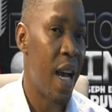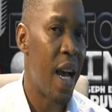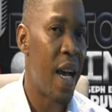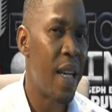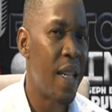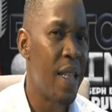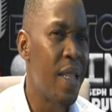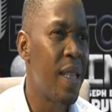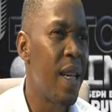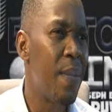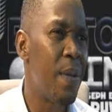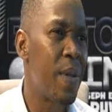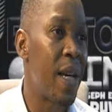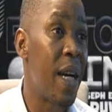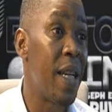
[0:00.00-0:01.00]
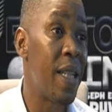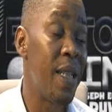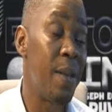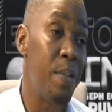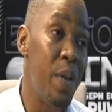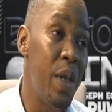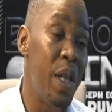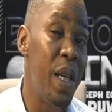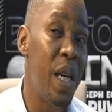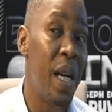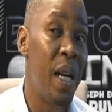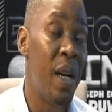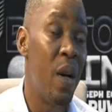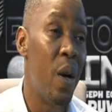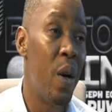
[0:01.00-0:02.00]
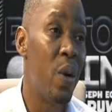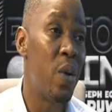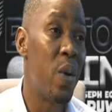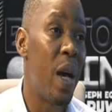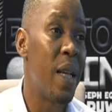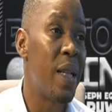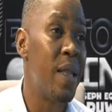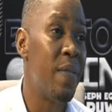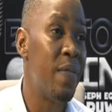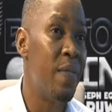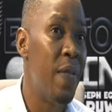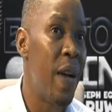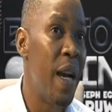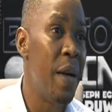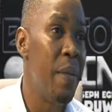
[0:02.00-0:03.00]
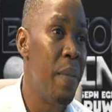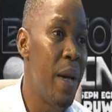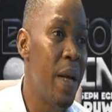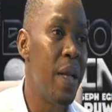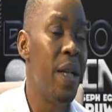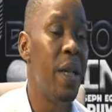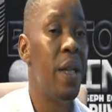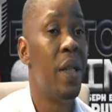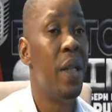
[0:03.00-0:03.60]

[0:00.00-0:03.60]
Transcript: And this hepatitis B also has very many